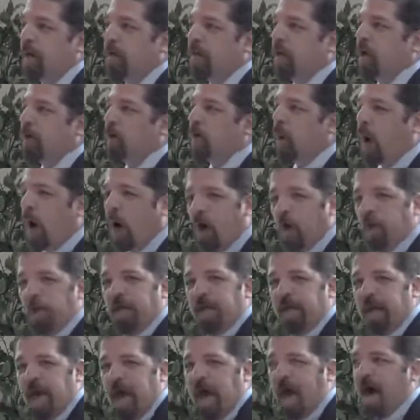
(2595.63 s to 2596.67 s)
then you
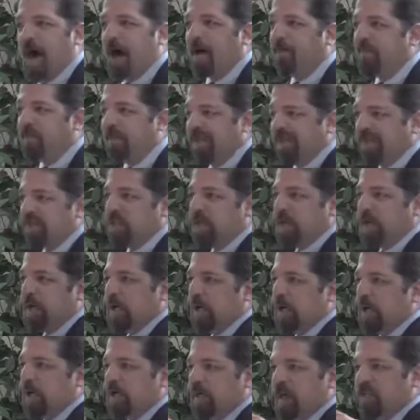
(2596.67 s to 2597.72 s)
already have
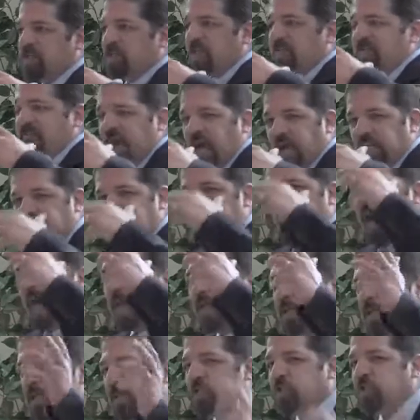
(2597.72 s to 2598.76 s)
these events
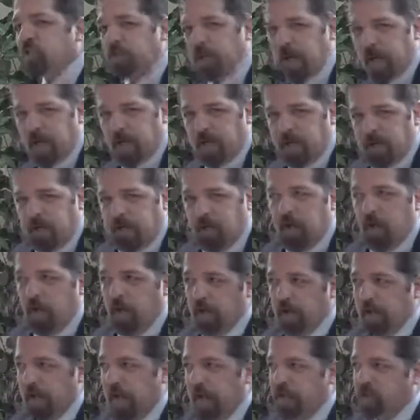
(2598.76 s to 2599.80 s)
anticipated in the
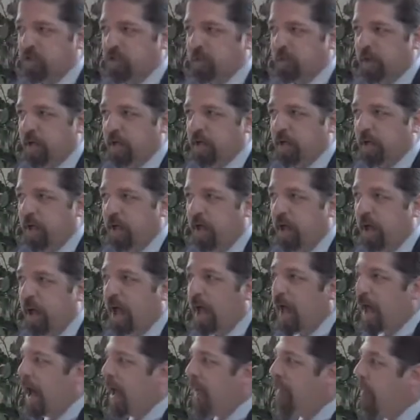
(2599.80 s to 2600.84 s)
Old Testament,
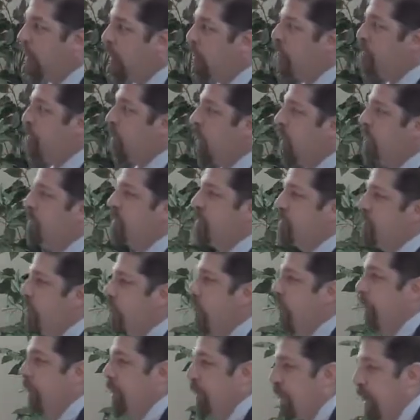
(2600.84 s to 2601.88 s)
and therefore, at the
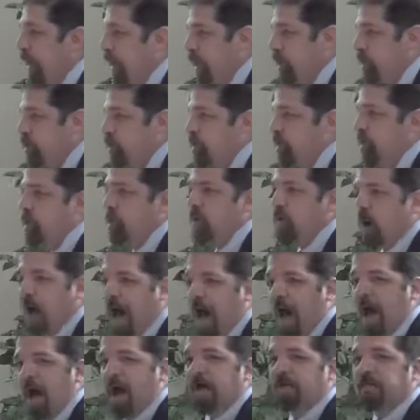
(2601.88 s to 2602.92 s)
very least, you
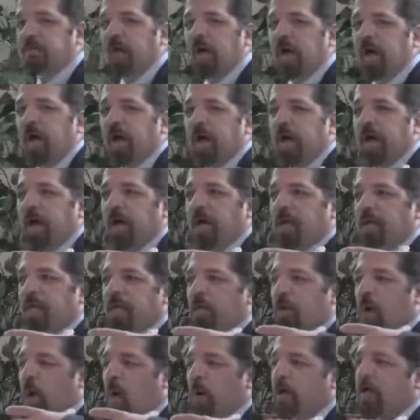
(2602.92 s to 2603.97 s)
have
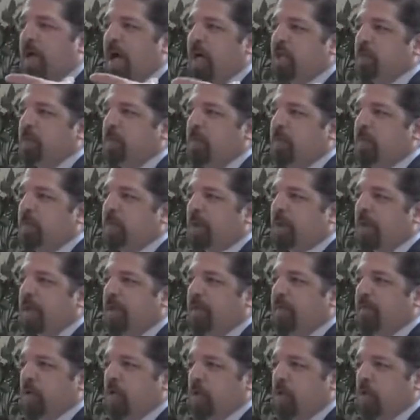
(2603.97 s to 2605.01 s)
Old Testament
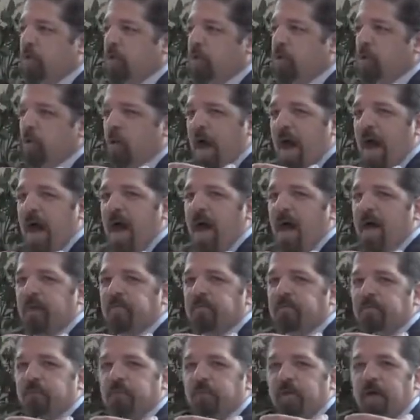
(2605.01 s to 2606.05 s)
believers who
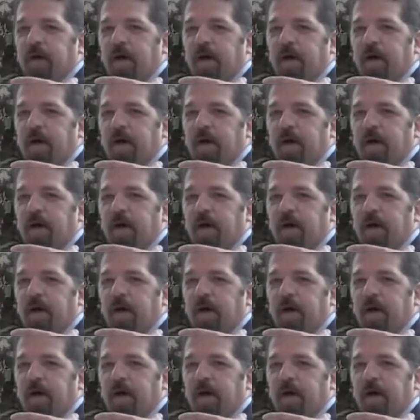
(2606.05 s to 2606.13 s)
have